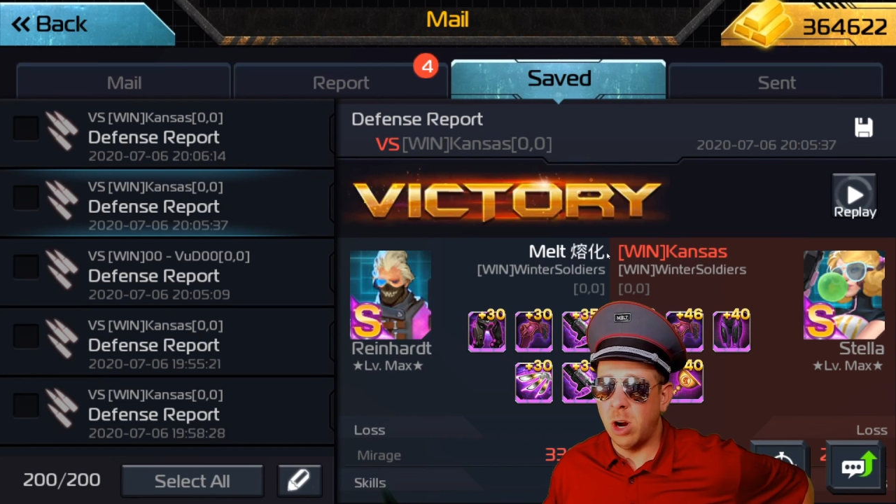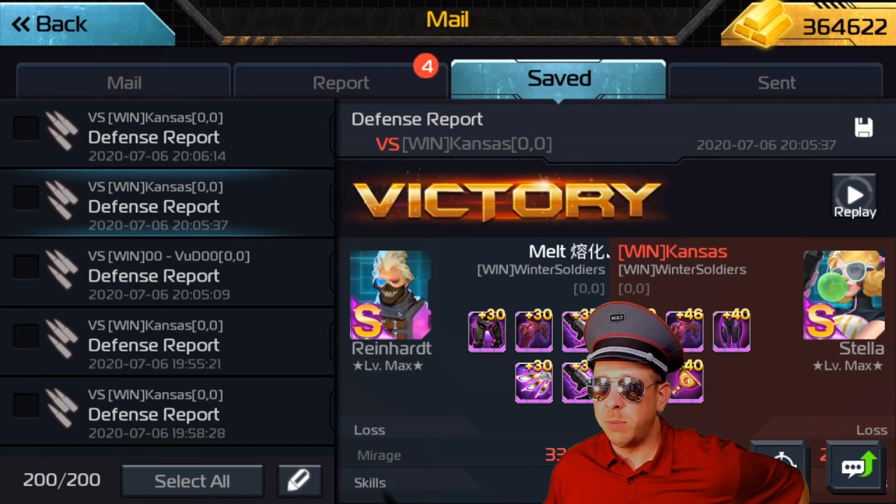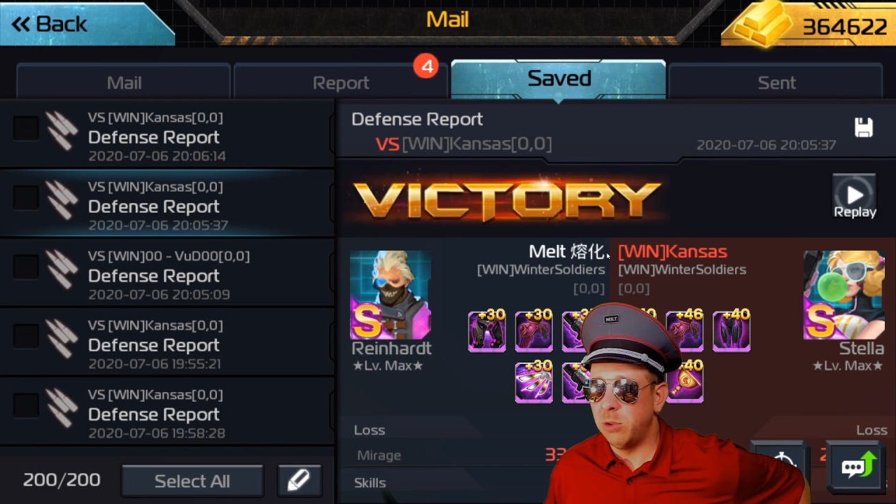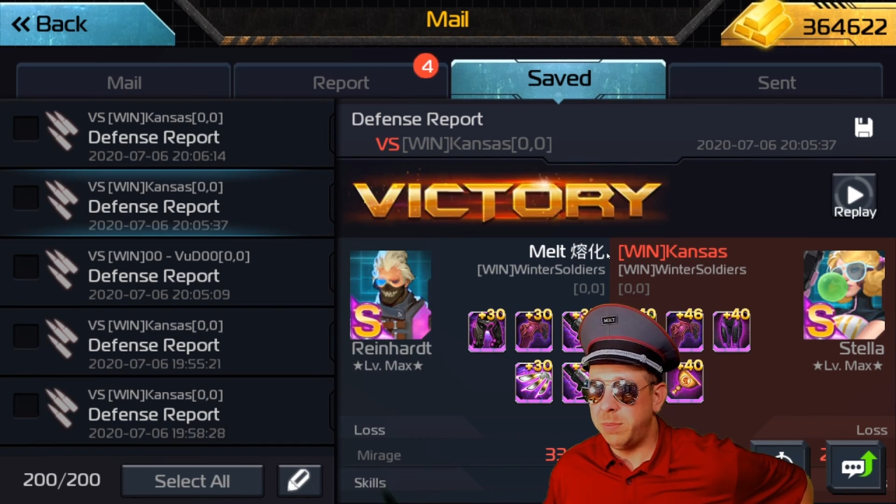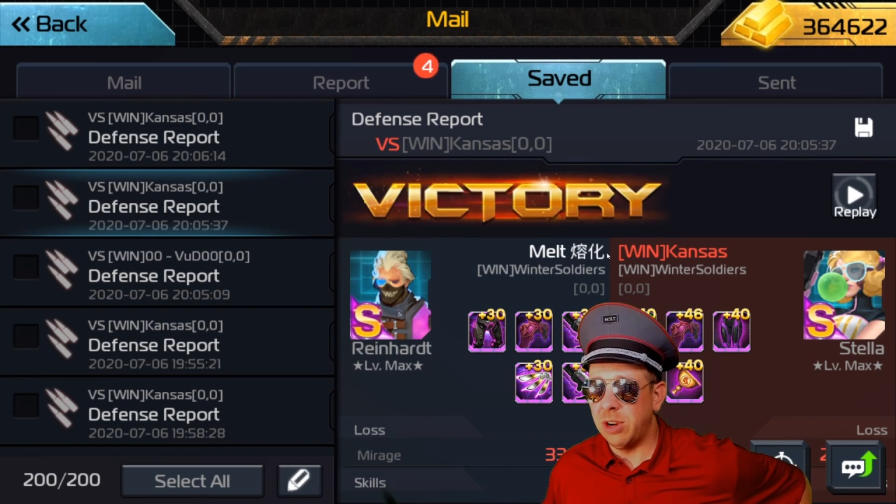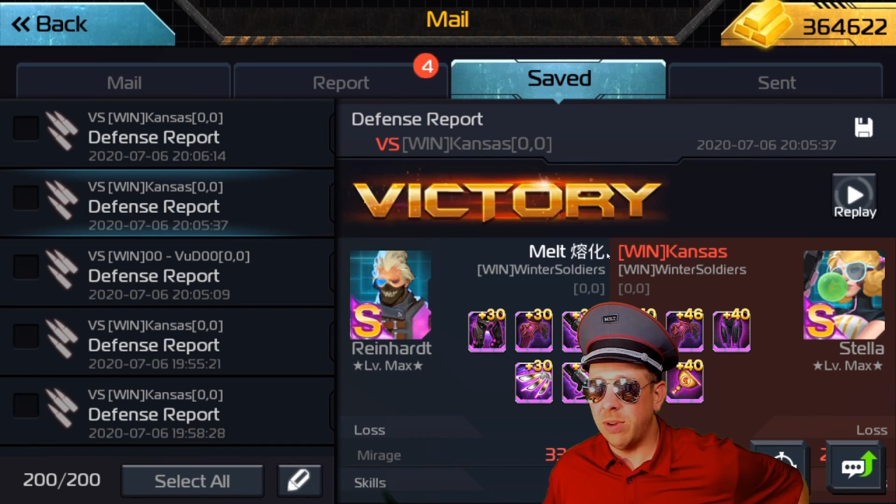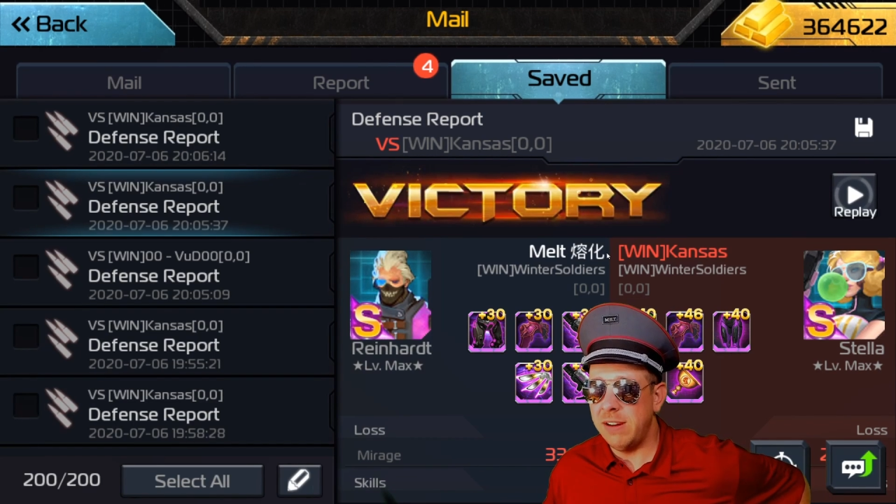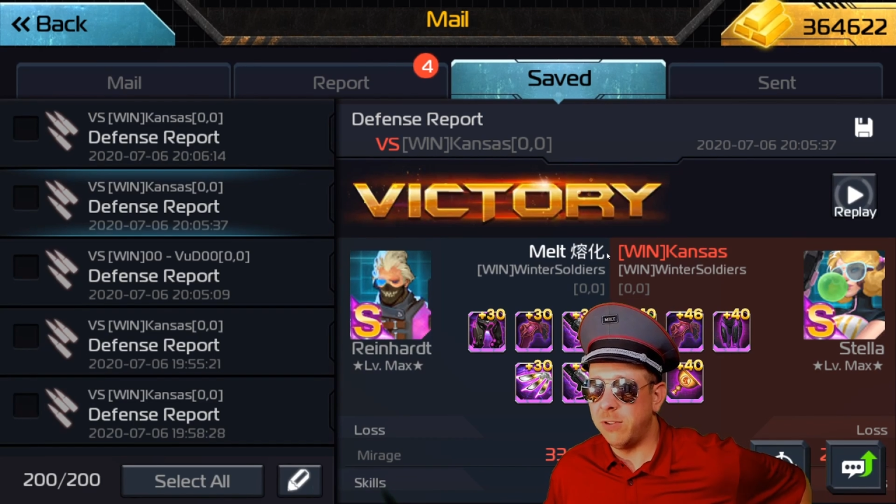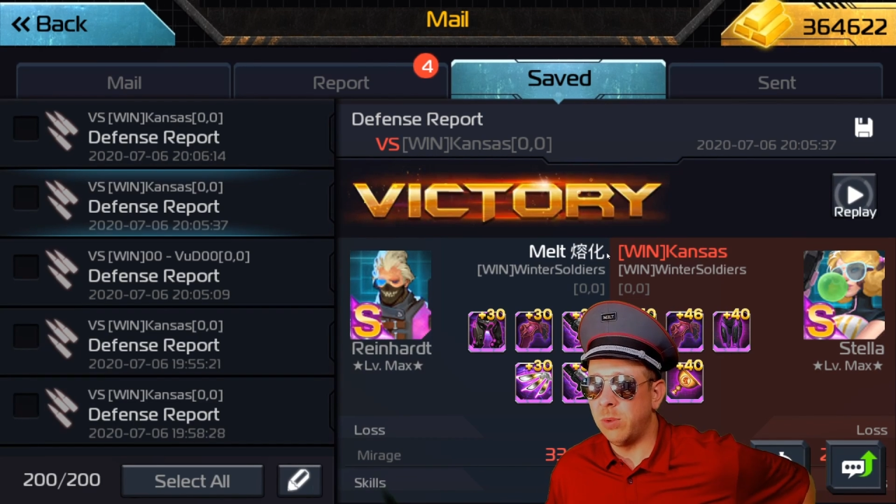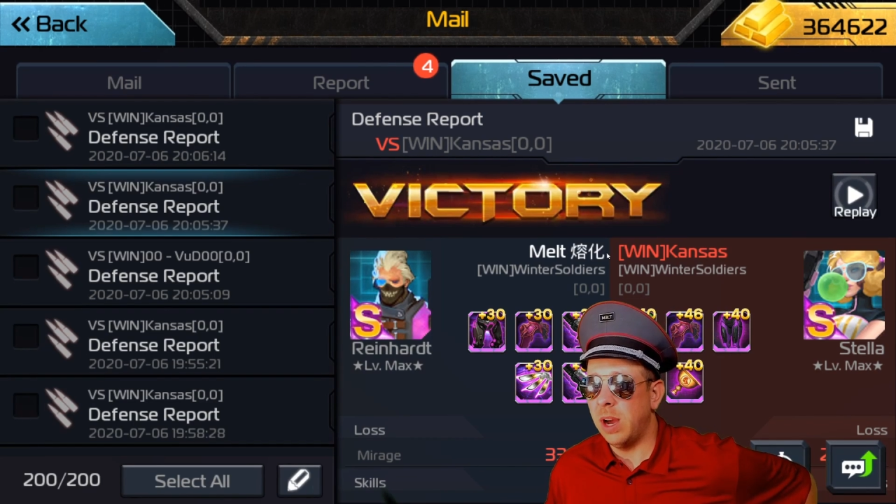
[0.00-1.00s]
Armor would be
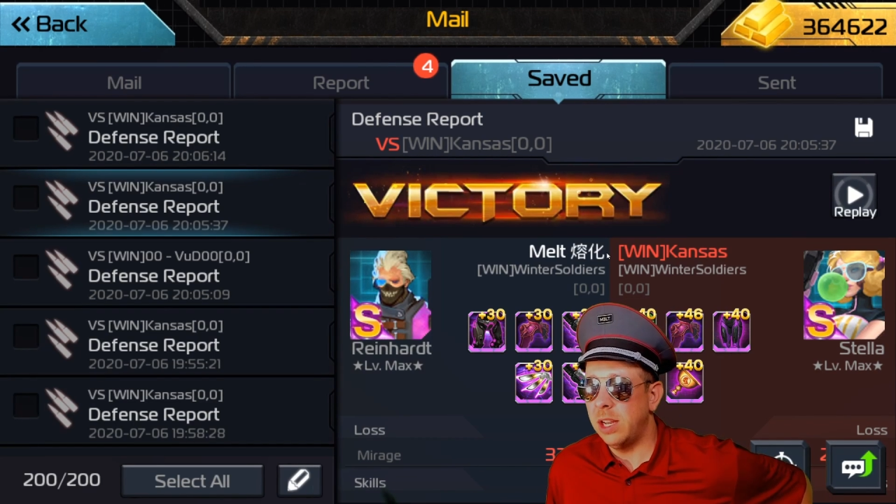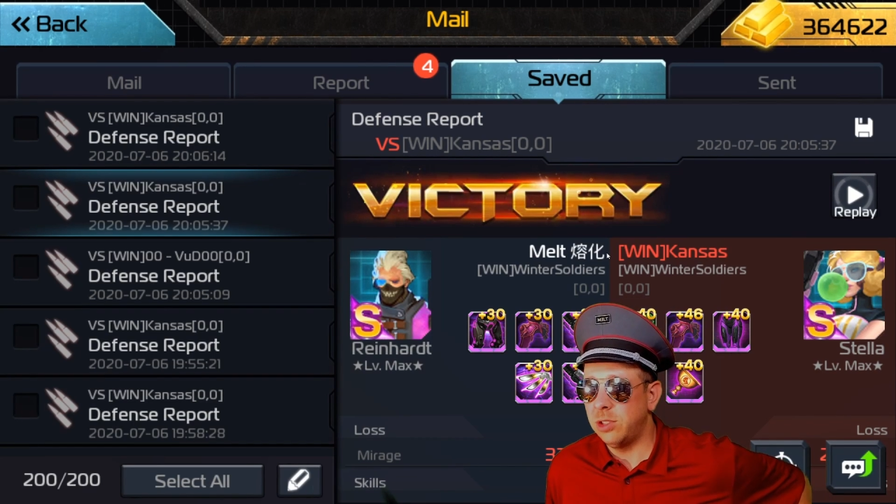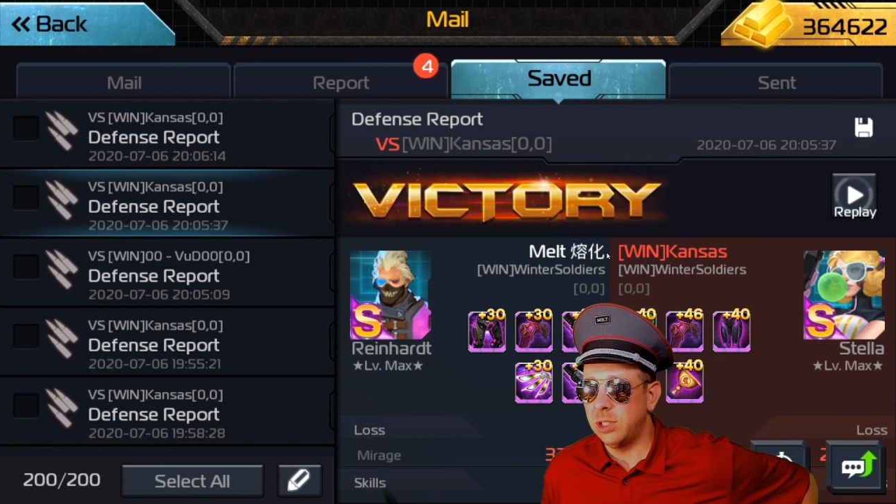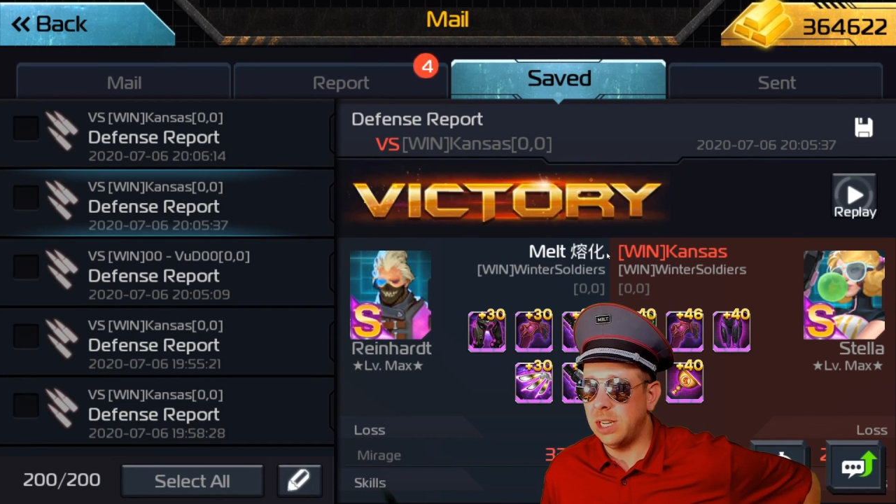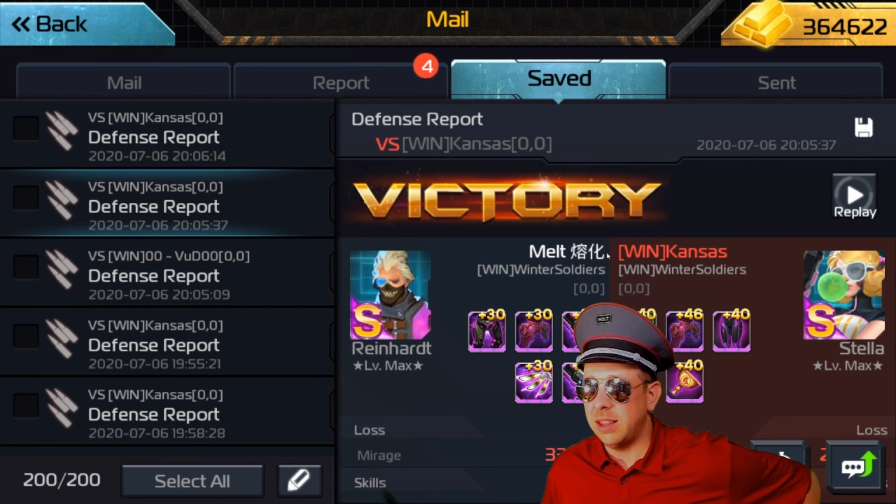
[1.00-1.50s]
great for Rogers.